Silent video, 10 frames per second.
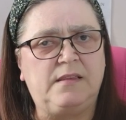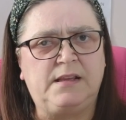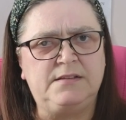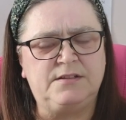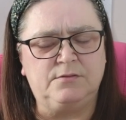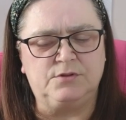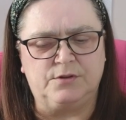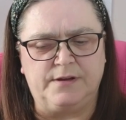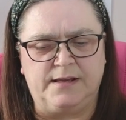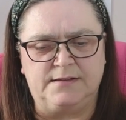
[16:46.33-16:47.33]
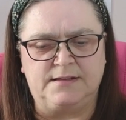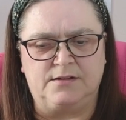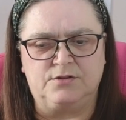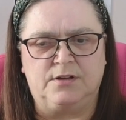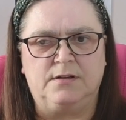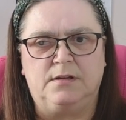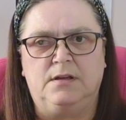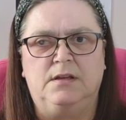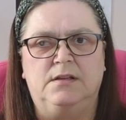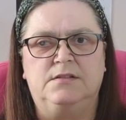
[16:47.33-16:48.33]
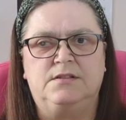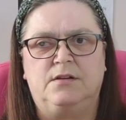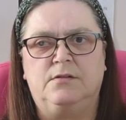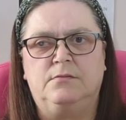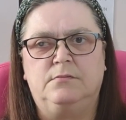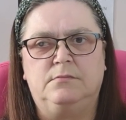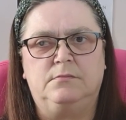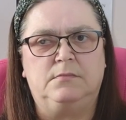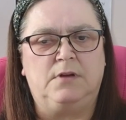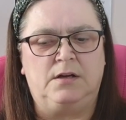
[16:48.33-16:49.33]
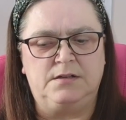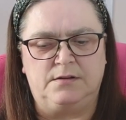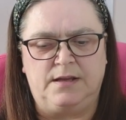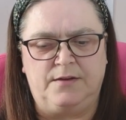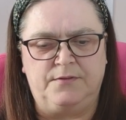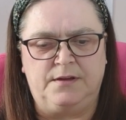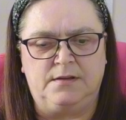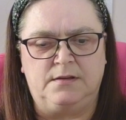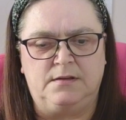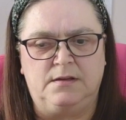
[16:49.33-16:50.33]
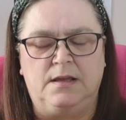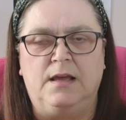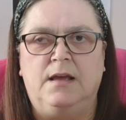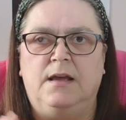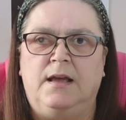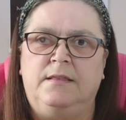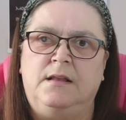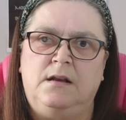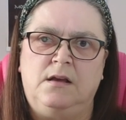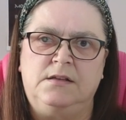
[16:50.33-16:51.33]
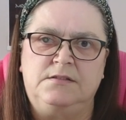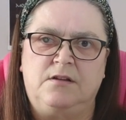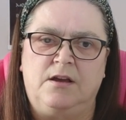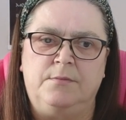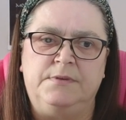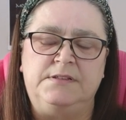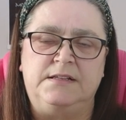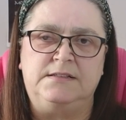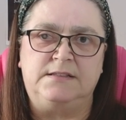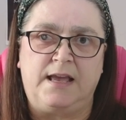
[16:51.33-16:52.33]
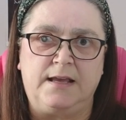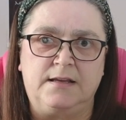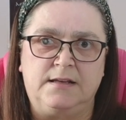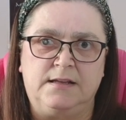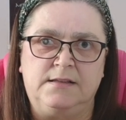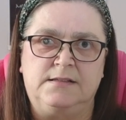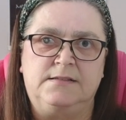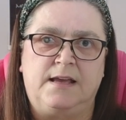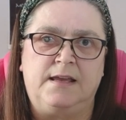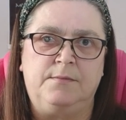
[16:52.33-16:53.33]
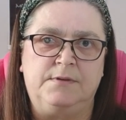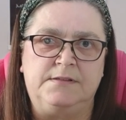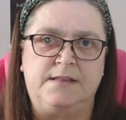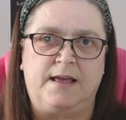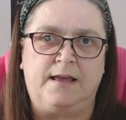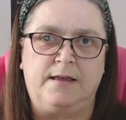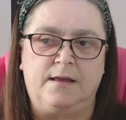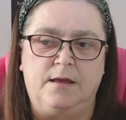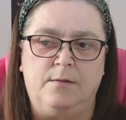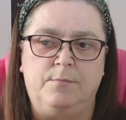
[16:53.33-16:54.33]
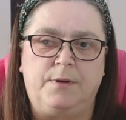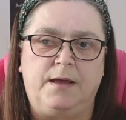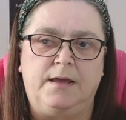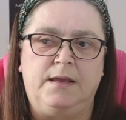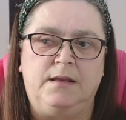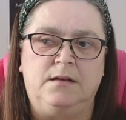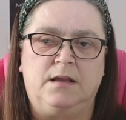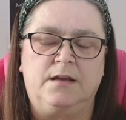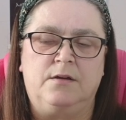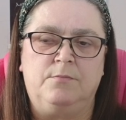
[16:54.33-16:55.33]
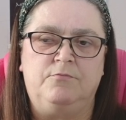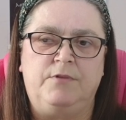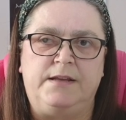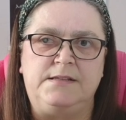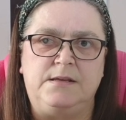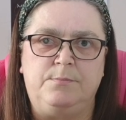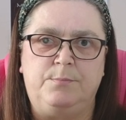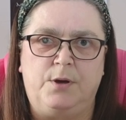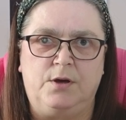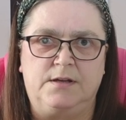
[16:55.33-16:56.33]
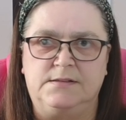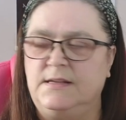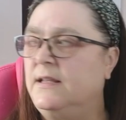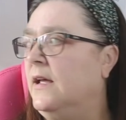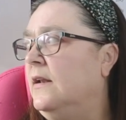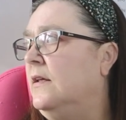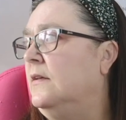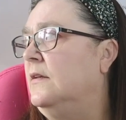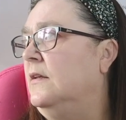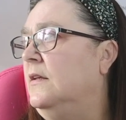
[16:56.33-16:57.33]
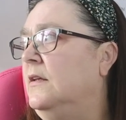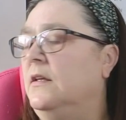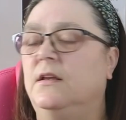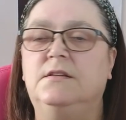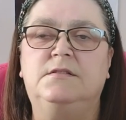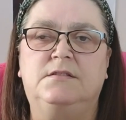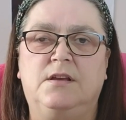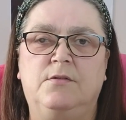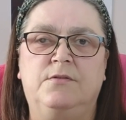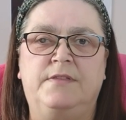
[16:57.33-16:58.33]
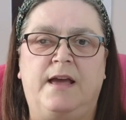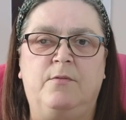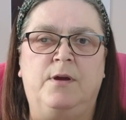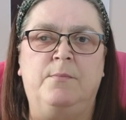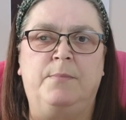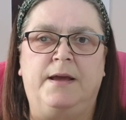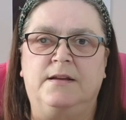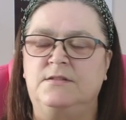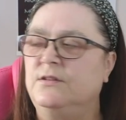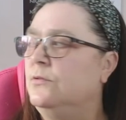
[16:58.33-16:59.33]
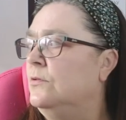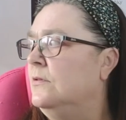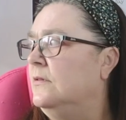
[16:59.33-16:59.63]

They still do it, etc. So I don't have it. And the last item is exactly the same as that, but in like a reddy burgundy colour. So that went back too.